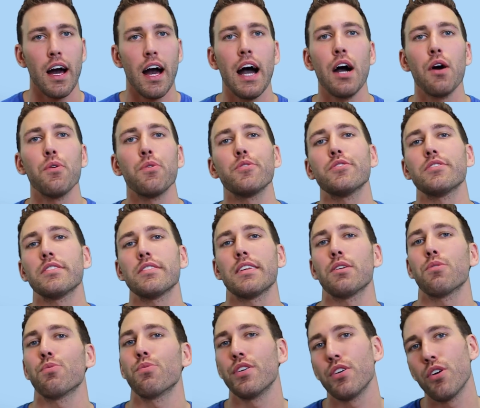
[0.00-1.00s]
How is it
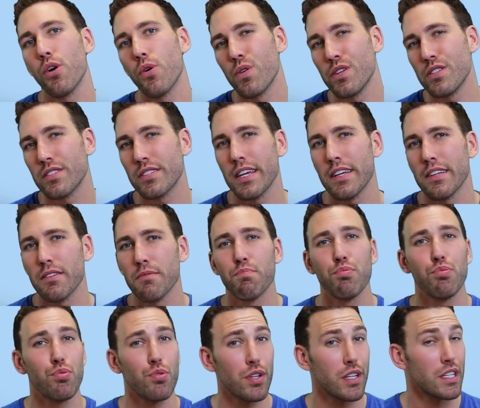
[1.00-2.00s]
that we always get
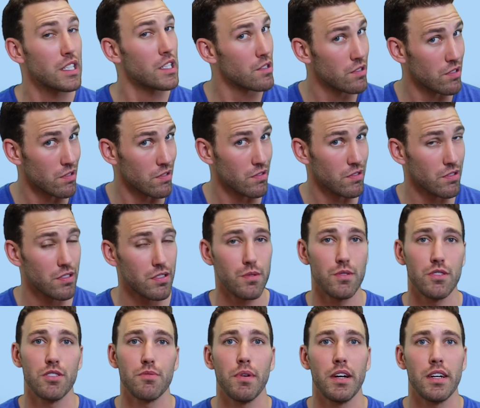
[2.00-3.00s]
pretty girls to
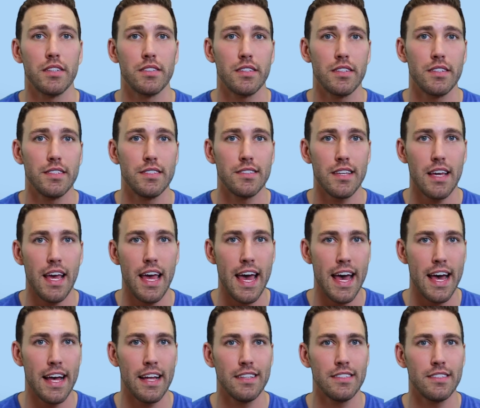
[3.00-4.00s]
respond to these
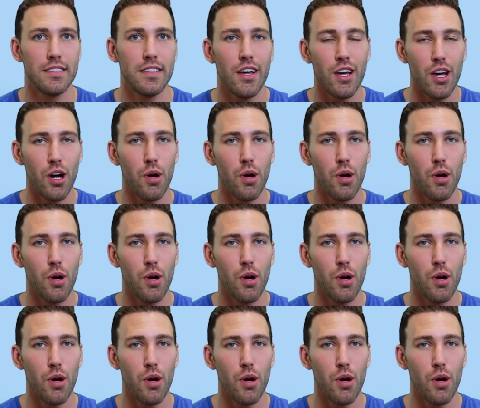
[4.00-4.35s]
ads?